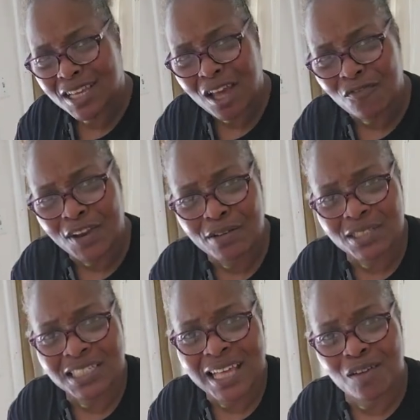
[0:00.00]
tell y'all the
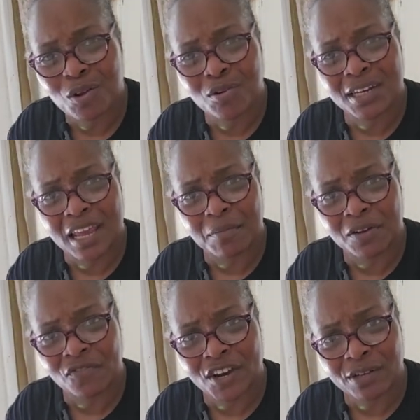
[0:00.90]
fragrance because I don't know the name
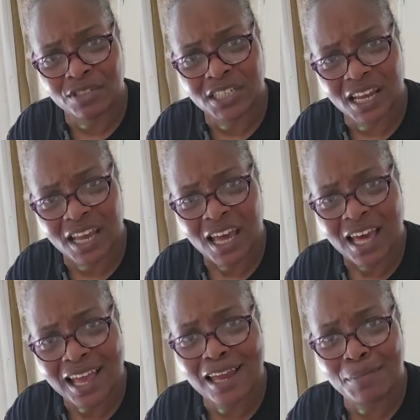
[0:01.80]
of the fragrance yet.
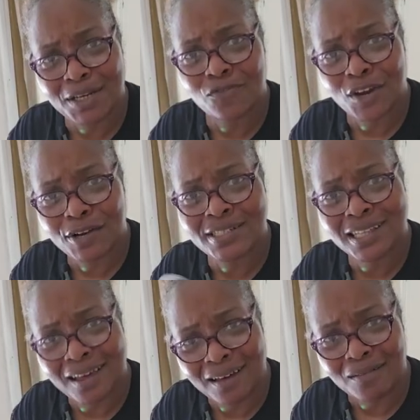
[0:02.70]
I got to make the fragrance
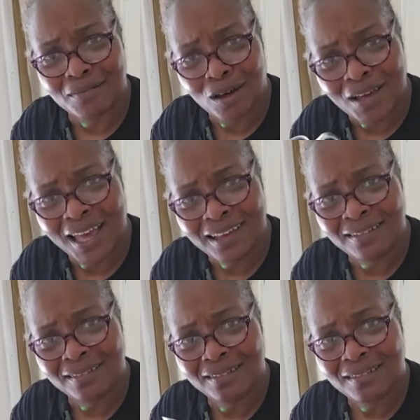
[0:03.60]
up.
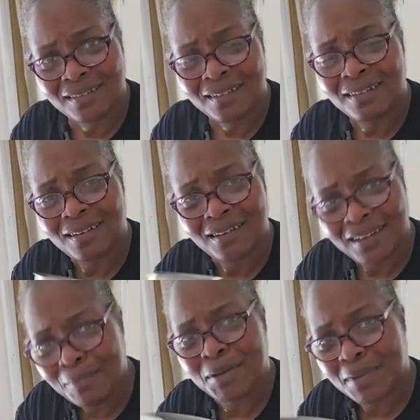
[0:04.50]
Okay,
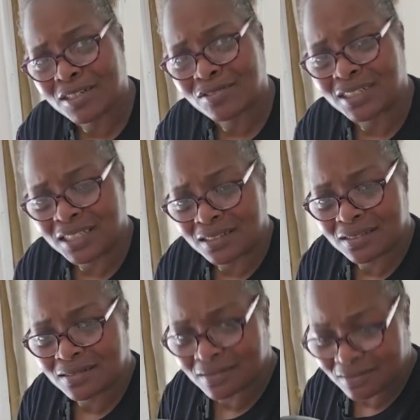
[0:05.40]
let me measure this.